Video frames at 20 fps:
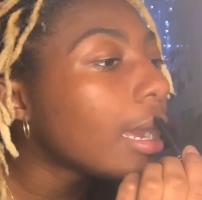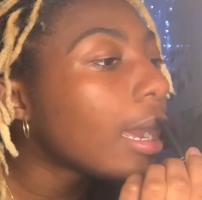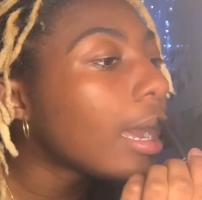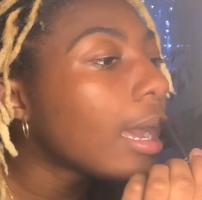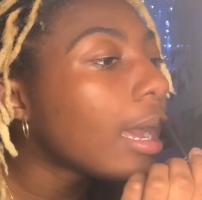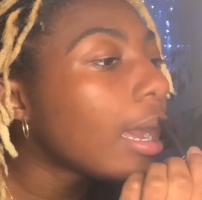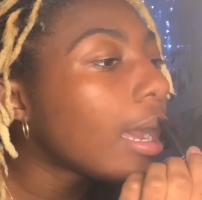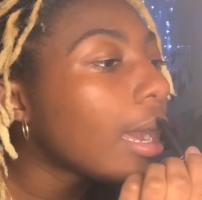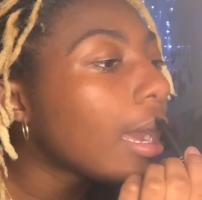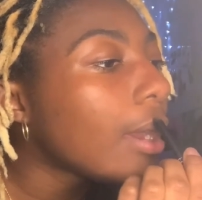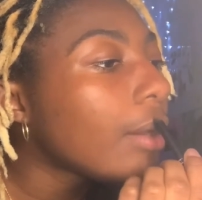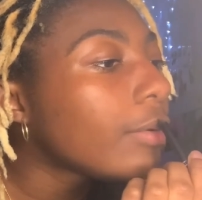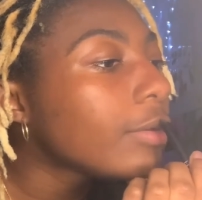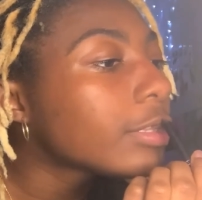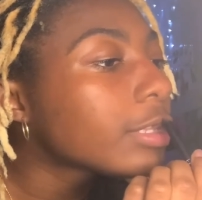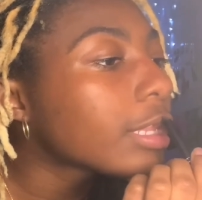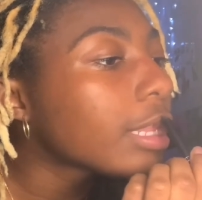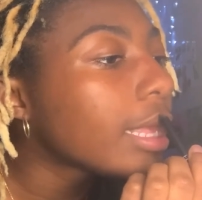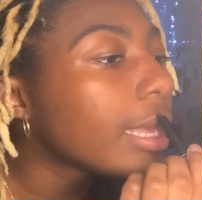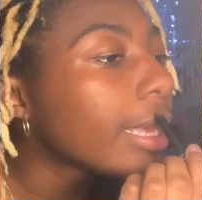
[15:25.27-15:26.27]
I was
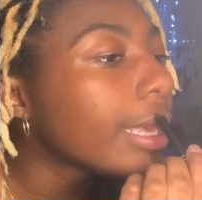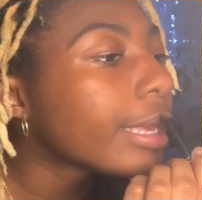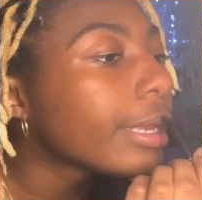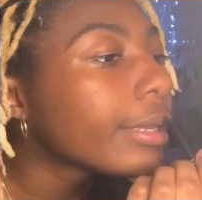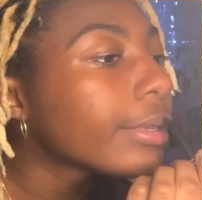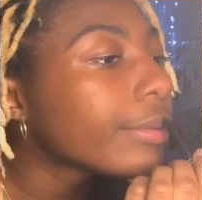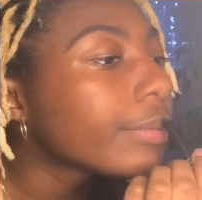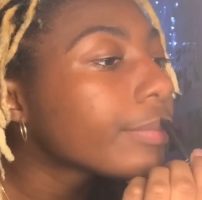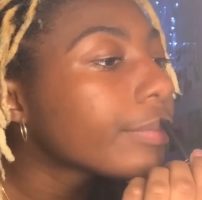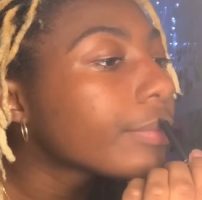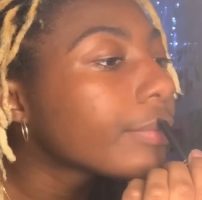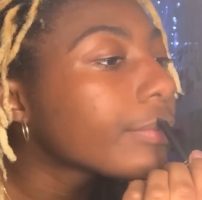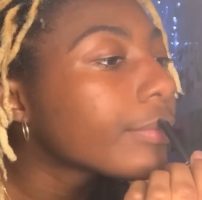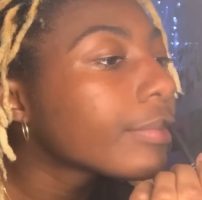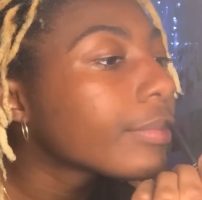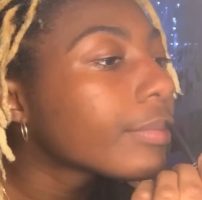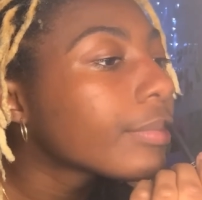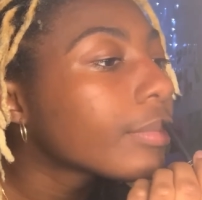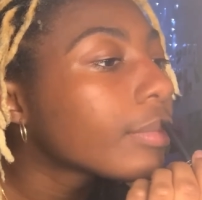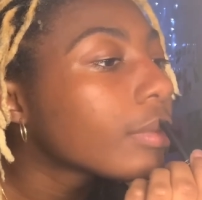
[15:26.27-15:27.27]
like,
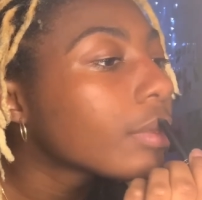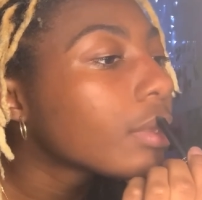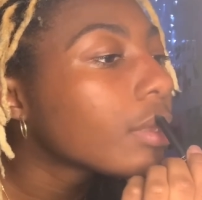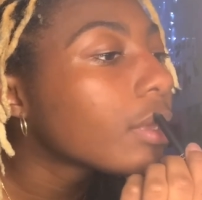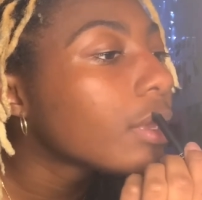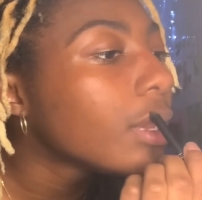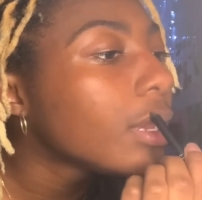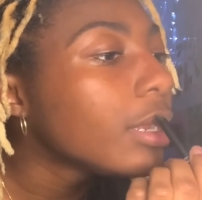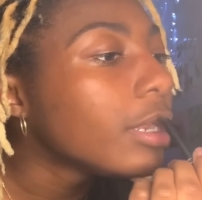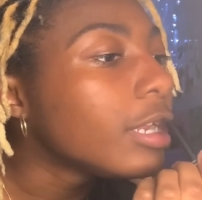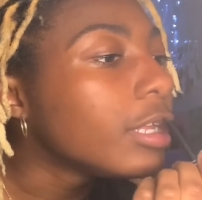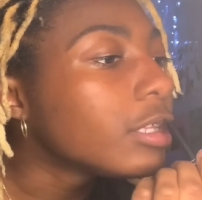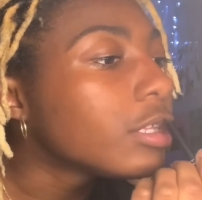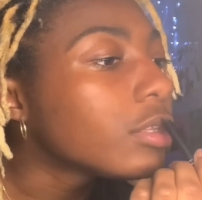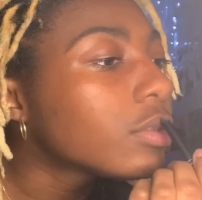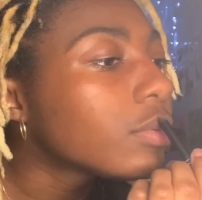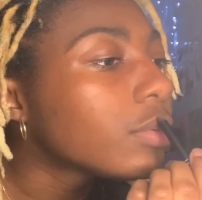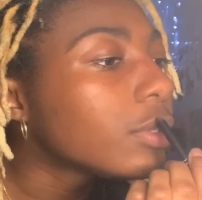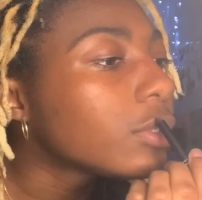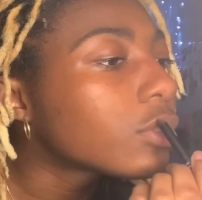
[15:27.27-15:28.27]
this is when
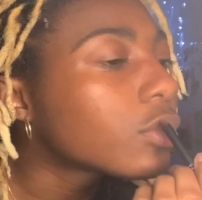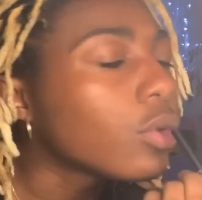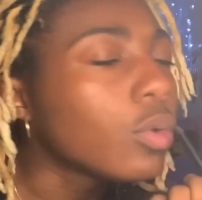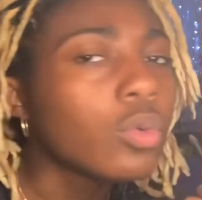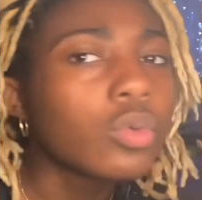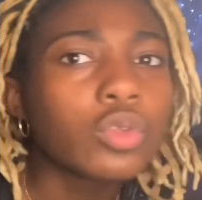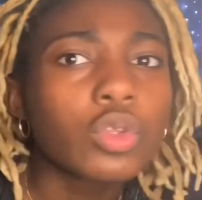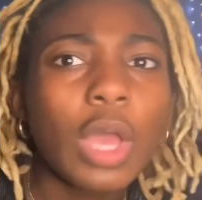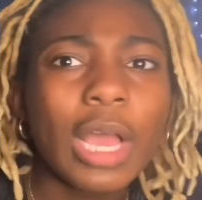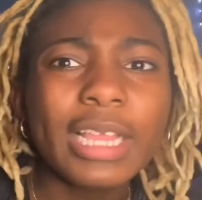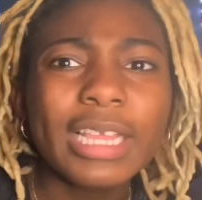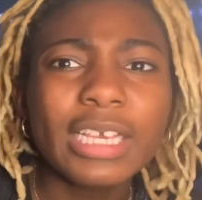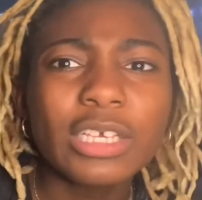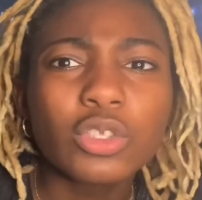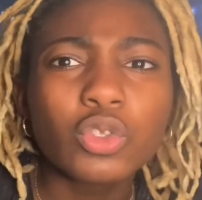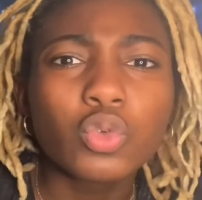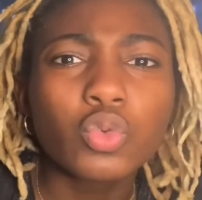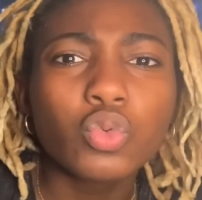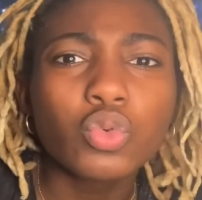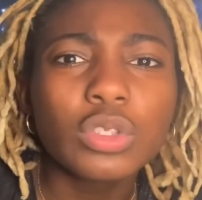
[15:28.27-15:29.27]
I think
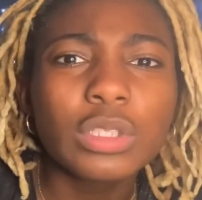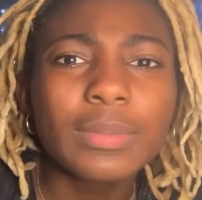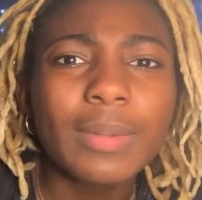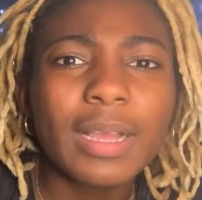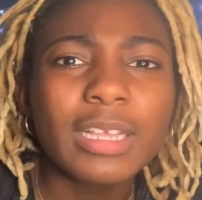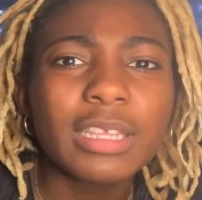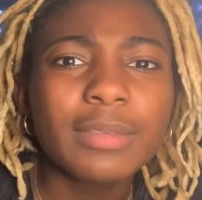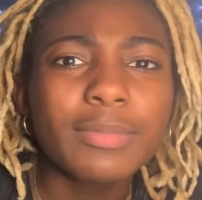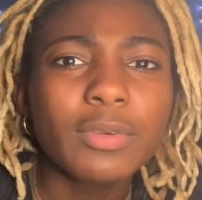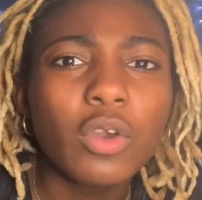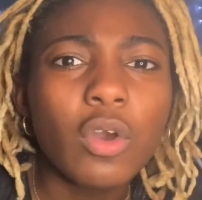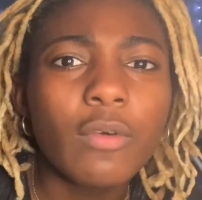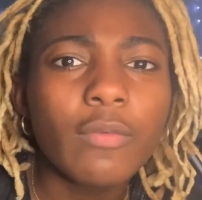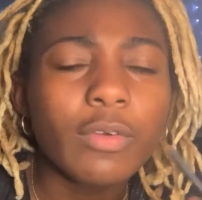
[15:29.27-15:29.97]
school's about to be over.